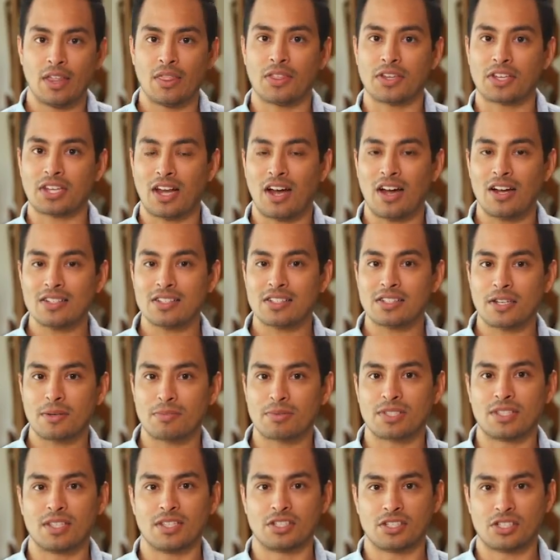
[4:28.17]
The
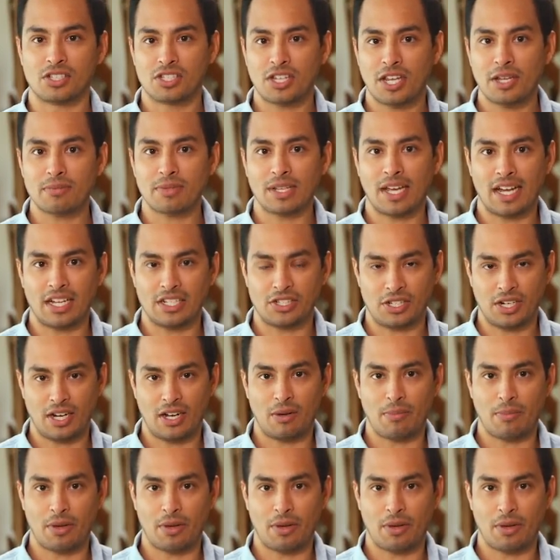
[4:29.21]
concepts that shaped agile